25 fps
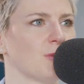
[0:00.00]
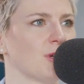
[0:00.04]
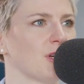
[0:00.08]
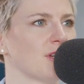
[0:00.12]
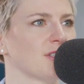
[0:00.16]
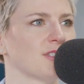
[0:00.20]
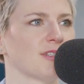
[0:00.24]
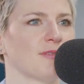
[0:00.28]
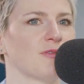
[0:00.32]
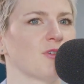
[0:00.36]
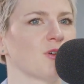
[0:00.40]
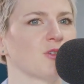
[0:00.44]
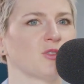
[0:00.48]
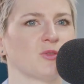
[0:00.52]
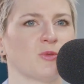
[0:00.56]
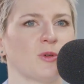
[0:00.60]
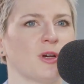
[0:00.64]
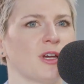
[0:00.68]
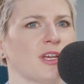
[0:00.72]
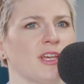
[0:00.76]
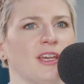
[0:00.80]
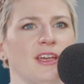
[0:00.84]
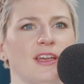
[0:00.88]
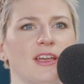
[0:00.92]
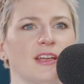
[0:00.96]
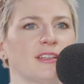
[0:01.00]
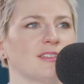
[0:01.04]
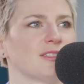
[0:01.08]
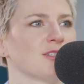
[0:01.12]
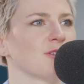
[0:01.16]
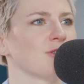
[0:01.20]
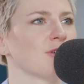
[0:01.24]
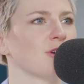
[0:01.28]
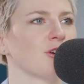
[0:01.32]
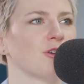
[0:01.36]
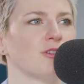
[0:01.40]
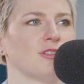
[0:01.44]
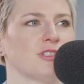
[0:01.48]
because everyone's working against
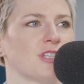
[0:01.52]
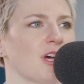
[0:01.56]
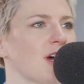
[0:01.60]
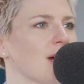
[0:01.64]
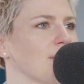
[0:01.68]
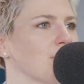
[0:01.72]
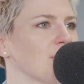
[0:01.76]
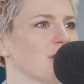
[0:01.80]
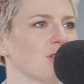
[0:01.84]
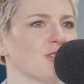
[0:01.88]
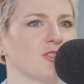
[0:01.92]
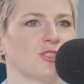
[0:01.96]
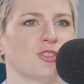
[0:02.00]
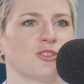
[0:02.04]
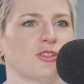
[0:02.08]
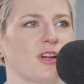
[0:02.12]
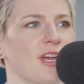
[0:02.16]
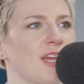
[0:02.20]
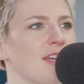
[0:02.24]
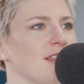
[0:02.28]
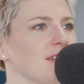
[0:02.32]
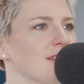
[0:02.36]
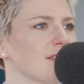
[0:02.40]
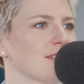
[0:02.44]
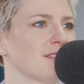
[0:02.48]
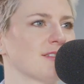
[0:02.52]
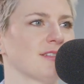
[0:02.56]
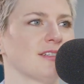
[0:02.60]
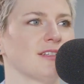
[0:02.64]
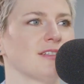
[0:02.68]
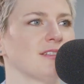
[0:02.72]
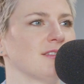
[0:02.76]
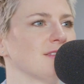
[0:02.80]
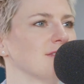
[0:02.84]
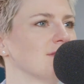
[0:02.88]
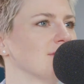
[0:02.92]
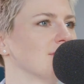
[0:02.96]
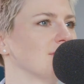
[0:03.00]
their own time constraints
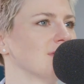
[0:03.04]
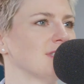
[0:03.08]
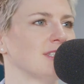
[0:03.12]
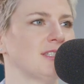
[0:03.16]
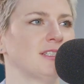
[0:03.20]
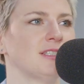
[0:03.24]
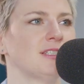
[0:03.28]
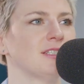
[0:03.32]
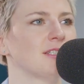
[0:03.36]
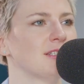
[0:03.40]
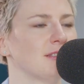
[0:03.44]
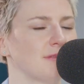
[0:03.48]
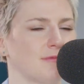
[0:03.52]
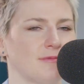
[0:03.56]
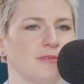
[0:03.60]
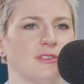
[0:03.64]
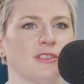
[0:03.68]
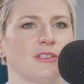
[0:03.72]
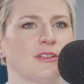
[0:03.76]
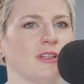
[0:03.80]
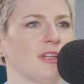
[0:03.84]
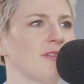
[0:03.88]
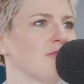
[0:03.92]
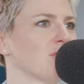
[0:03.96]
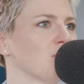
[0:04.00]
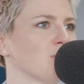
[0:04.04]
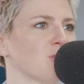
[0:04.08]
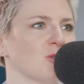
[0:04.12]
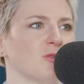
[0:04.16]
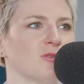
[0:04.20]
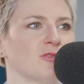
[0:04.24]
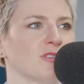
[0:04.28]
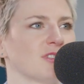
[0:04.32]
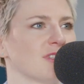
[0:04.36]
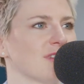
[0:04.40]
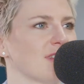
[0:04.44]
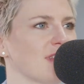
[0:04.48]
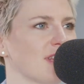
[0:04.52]
and
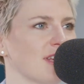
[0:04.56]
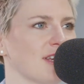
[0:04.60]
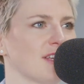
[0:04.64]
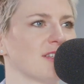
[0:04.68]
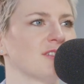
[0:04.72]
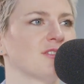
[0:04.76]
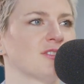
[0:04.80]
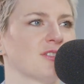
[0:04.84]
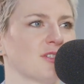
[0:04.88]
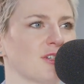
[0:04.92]
deliverables and things.